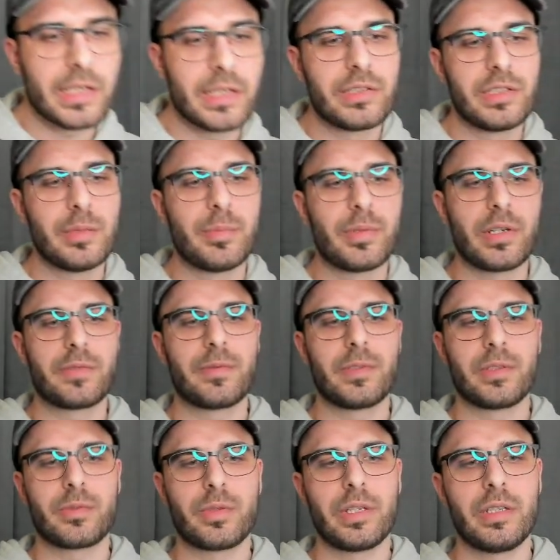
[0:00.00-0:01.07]
ZBrush for
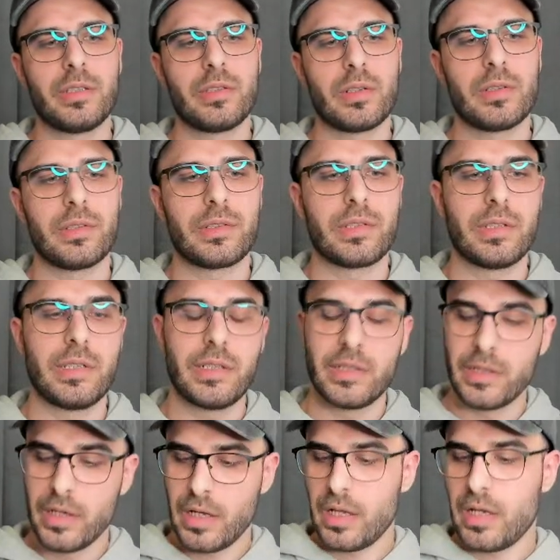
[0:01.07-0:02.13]
$20 a year.
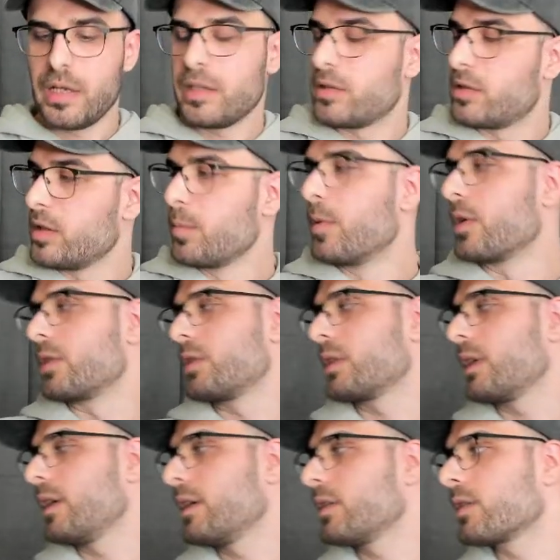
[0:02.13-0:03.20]
ZBrush
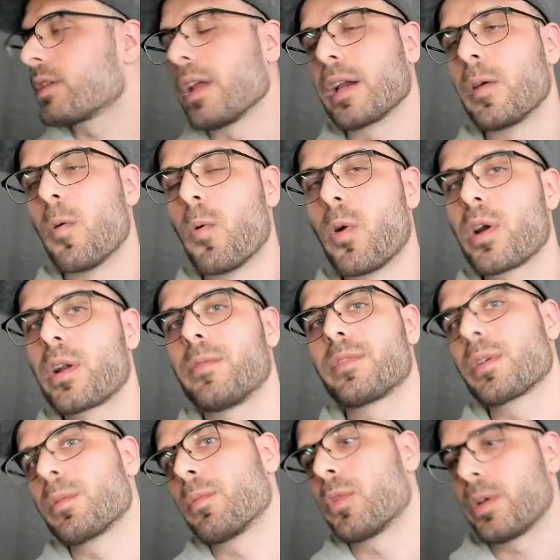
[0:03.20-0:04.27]
is like one of the
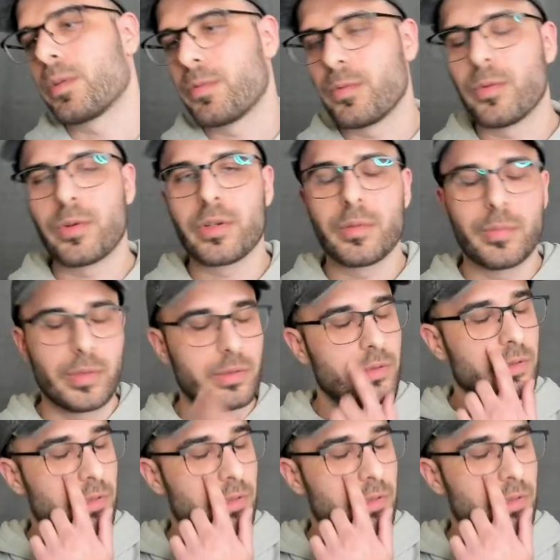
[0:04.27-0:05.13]
more affordable